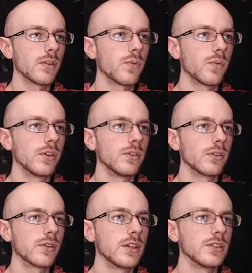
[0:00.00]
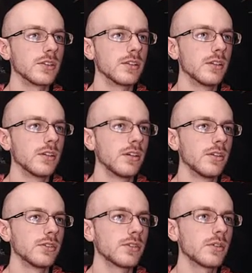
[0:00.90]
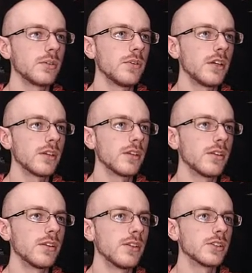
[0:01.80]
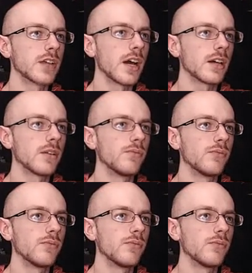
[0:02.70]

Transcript: real crazy. So I'm gonna make this guy come